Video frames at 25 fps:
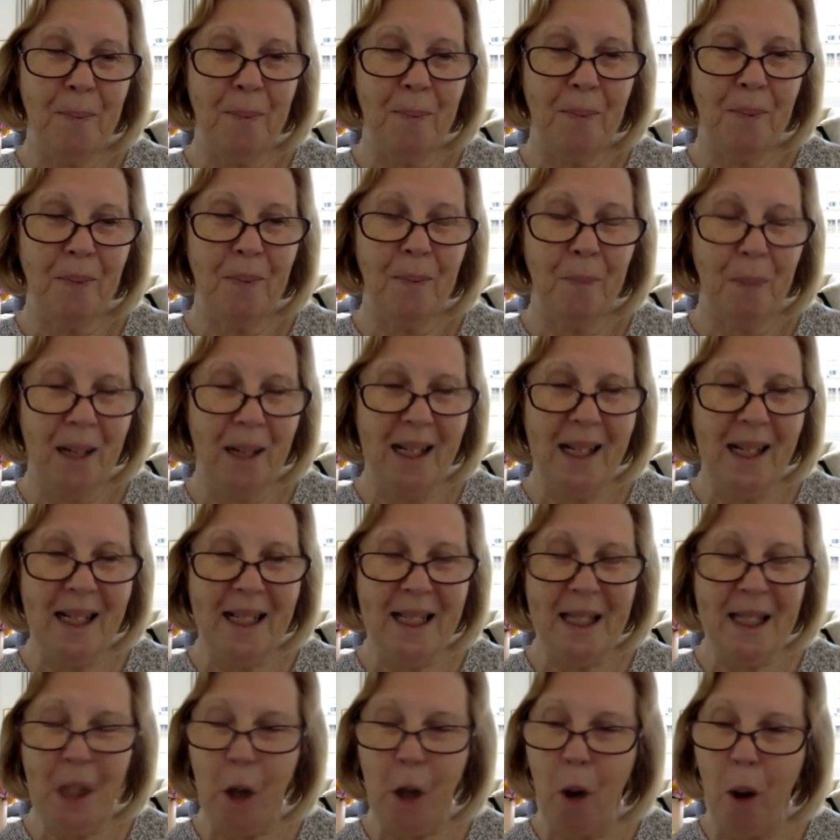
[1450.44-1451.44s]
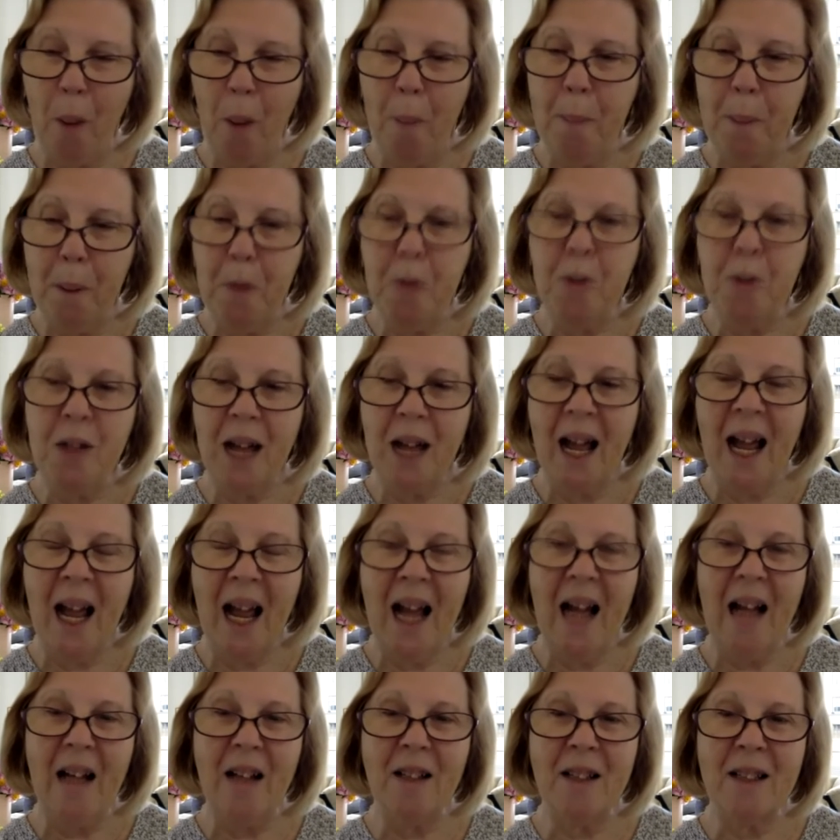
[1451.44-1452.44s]
Many years ago, I built a
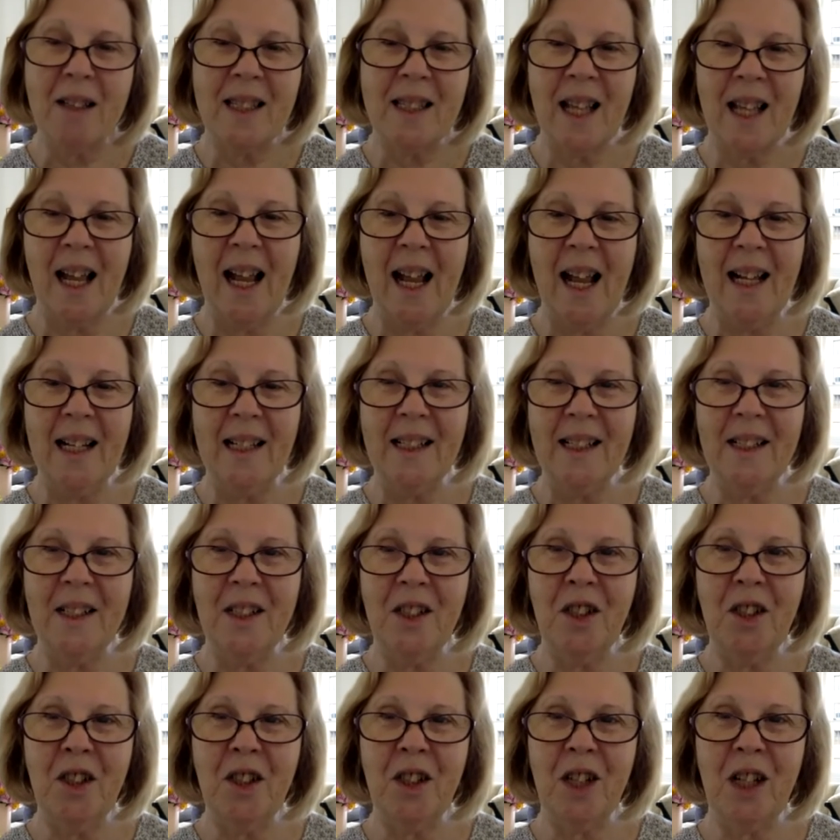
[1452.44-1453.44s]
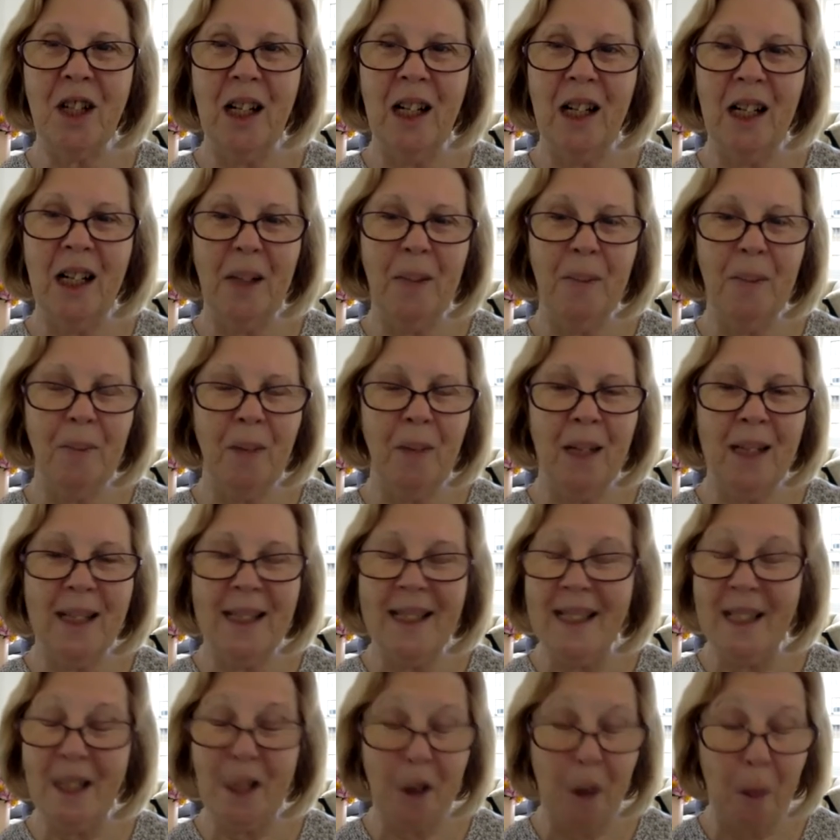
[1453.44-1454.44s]
house and I
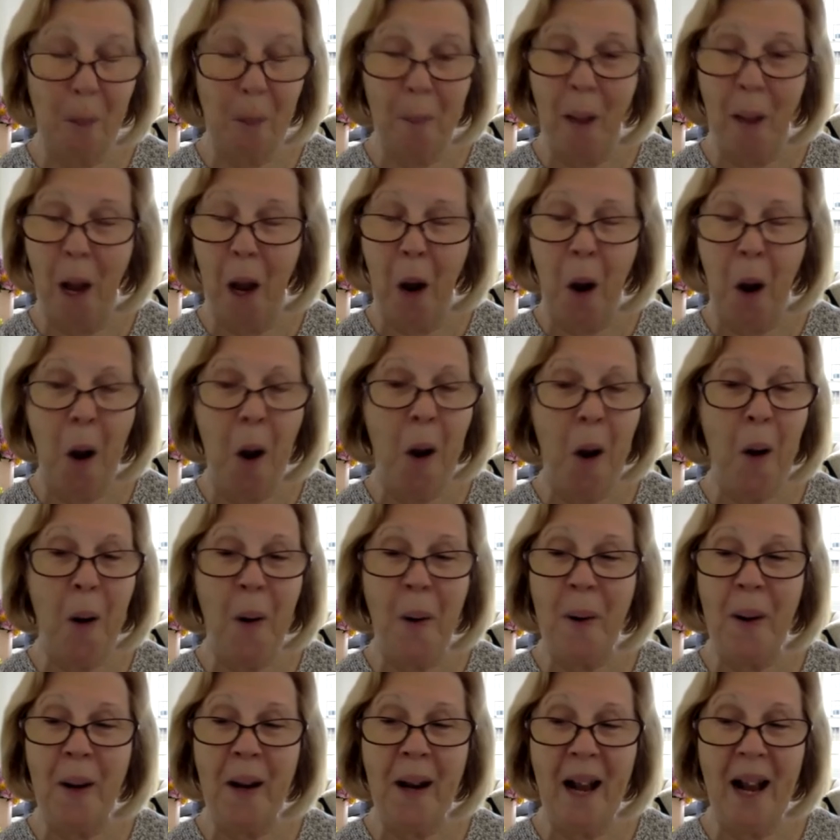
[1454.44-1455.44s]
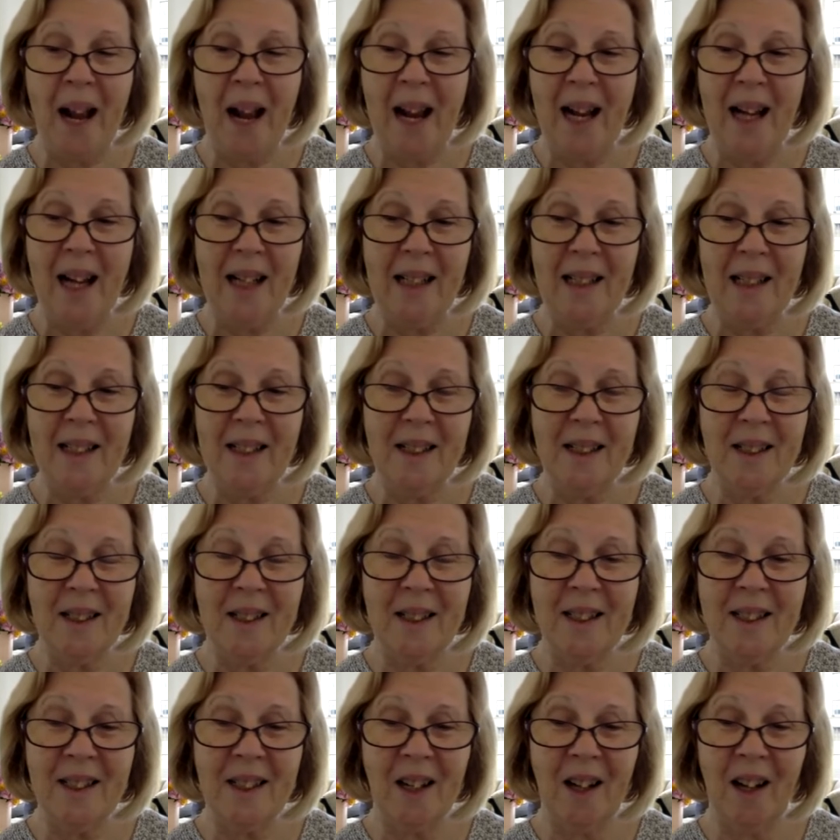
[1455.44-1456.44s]
did it on my own, and
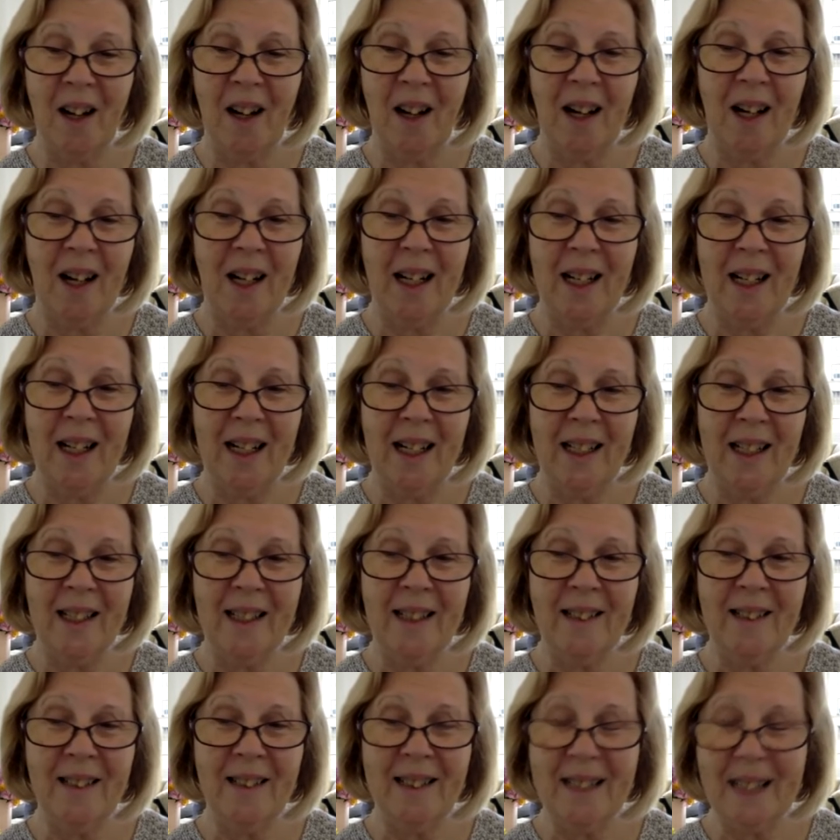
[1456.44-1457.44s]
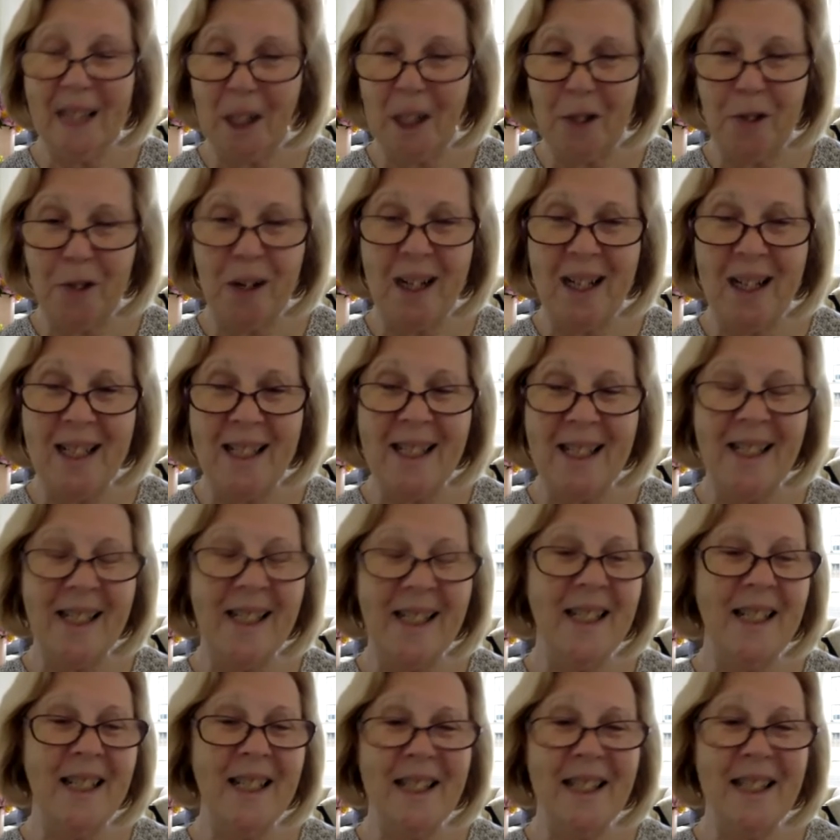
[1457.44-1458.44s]
I decorated
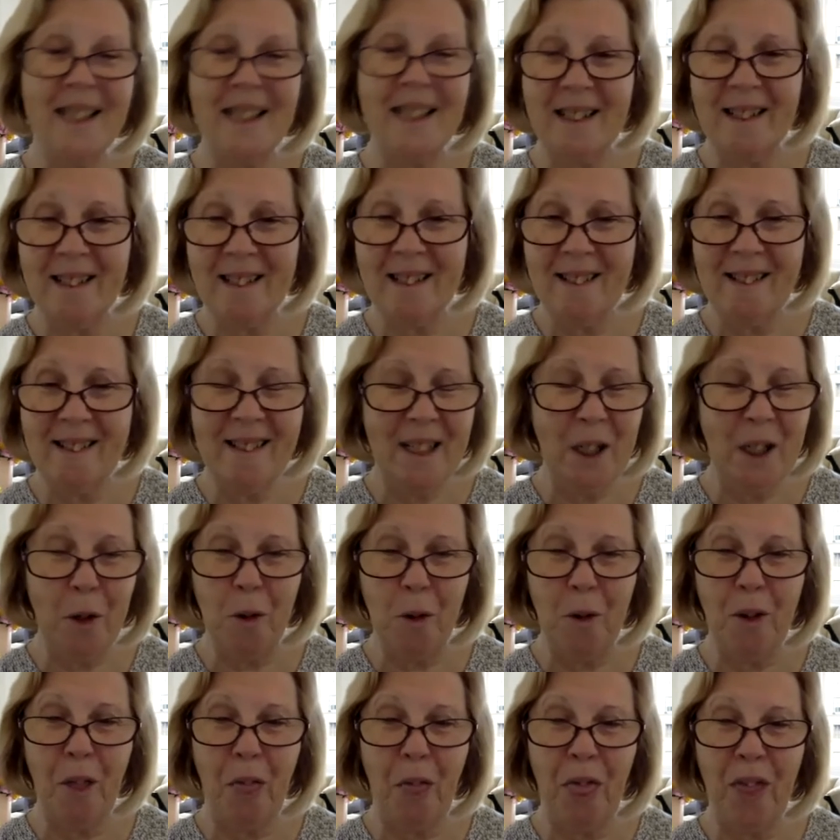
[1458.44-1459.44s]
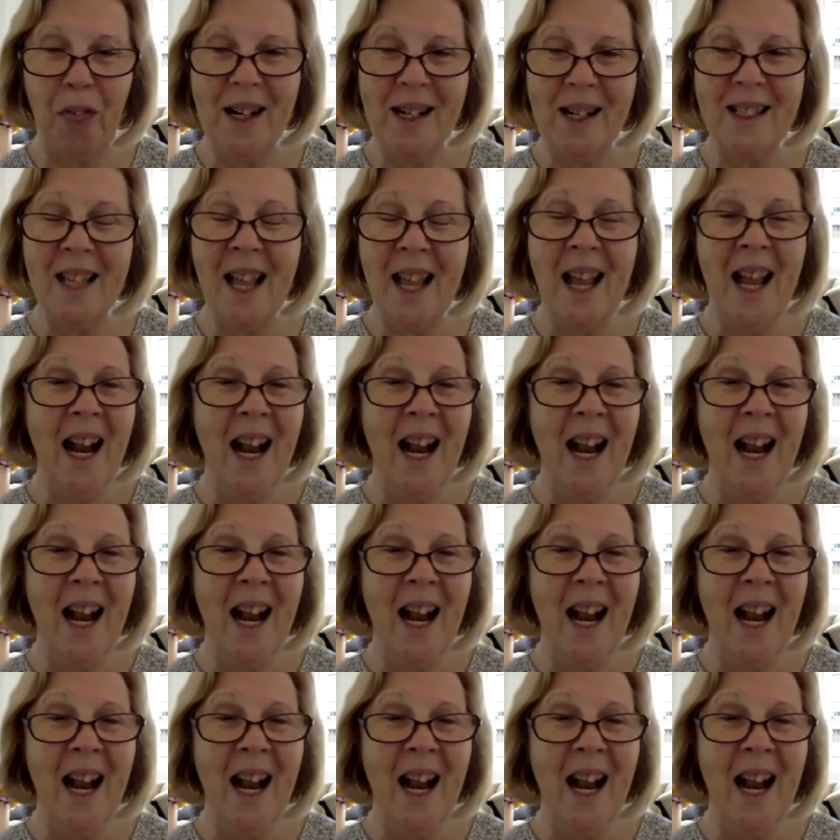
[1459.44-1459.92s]
it and did all the things.